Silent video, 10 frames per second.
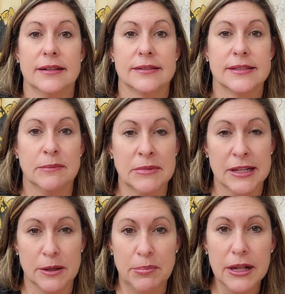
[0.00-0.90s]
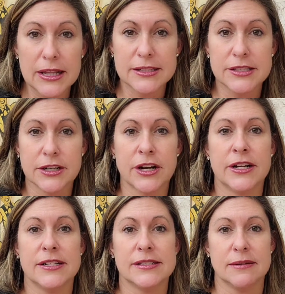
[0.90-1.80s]
some Lily Pulitzer
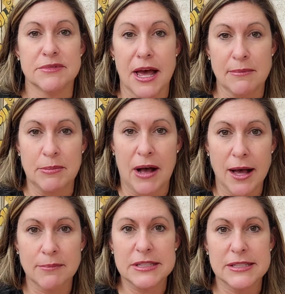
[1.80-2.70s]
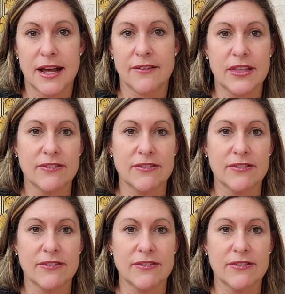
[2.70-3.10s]
goods, some Tommy Bahama stuff.